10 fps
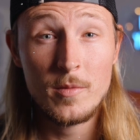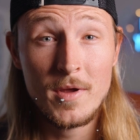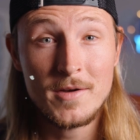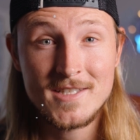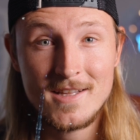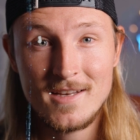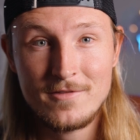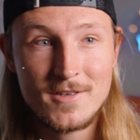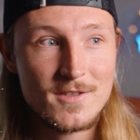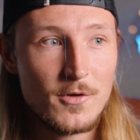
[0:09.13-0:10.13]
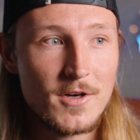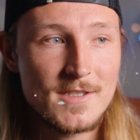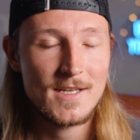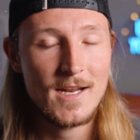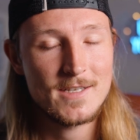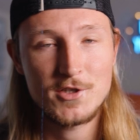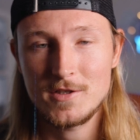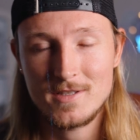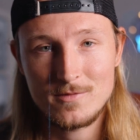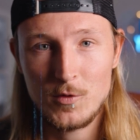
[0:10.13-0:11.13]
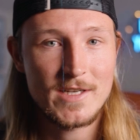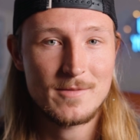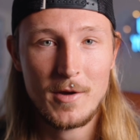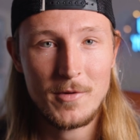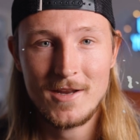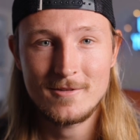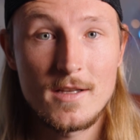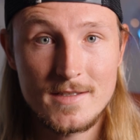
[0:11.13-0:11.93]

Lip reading: you be able to see the difference, or did I just waste my money? Let's